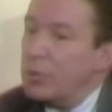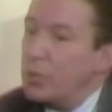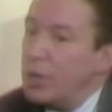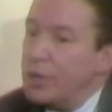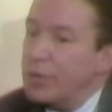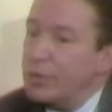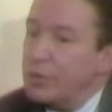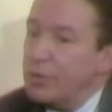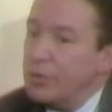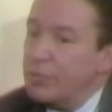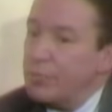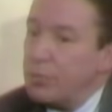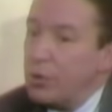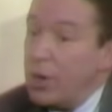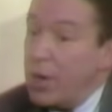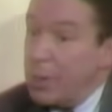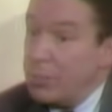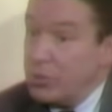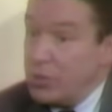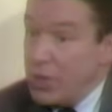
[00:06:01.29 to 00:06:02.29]
to wonder if
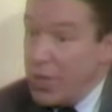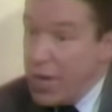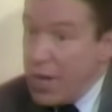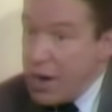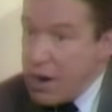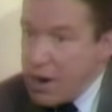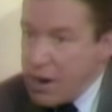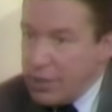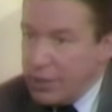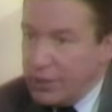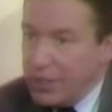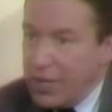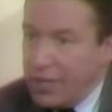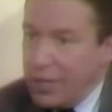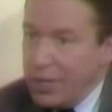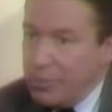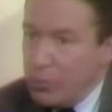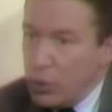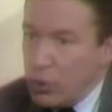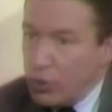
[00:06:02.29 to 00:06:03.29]
perhaps they aren't
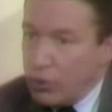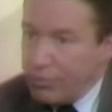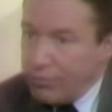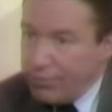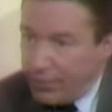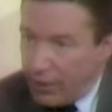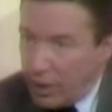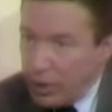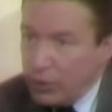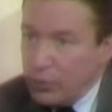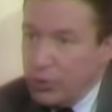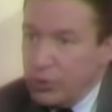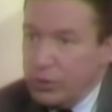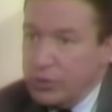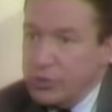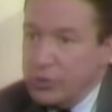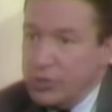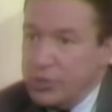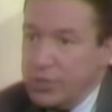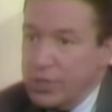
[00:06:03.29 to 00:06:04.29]
getting more
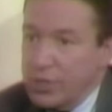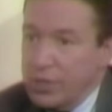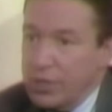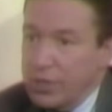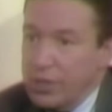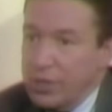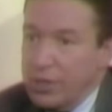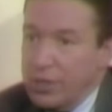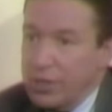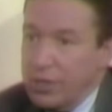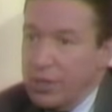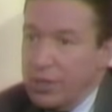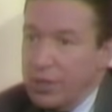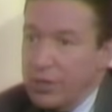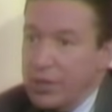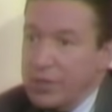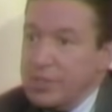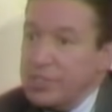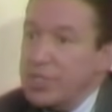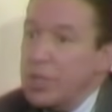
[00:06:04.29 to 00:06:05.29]
followers
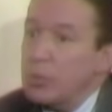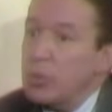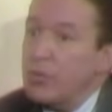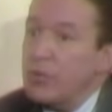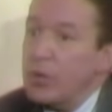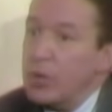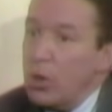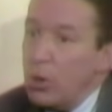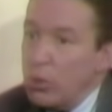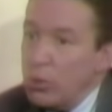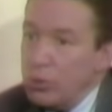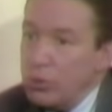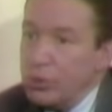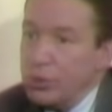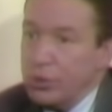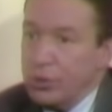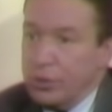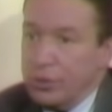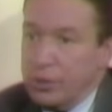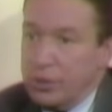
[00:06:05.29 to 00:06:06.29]
than some of the
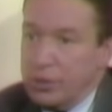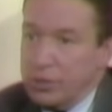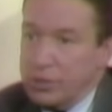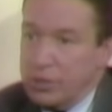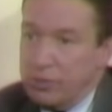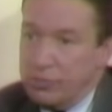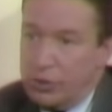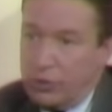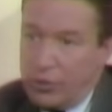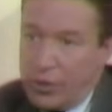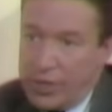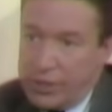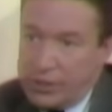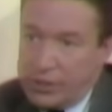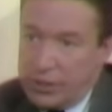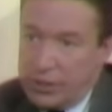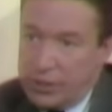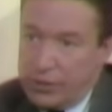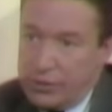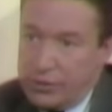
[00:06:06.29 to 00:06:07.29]
older civil
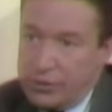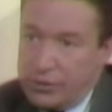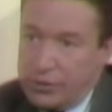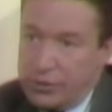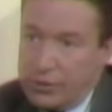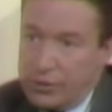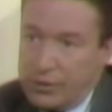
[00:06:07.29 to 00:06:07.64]
rights leaders.